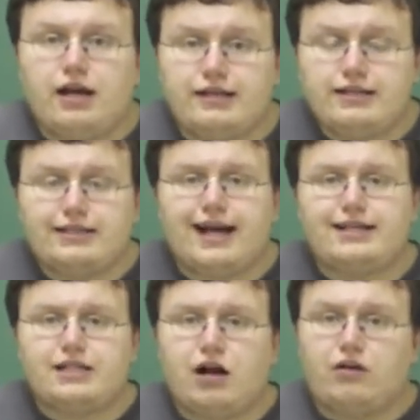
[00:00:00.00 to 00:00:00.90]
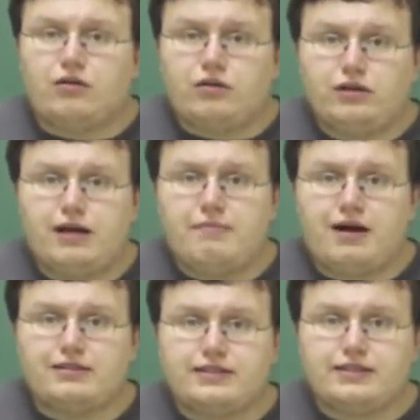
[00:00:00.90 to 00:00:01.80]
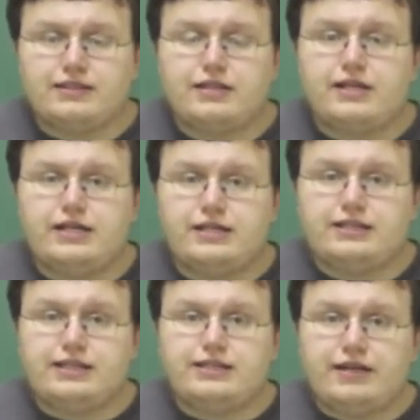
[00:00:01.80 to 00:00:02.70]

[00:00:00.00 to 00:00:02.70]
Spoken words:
In this case, our null hypothesis is that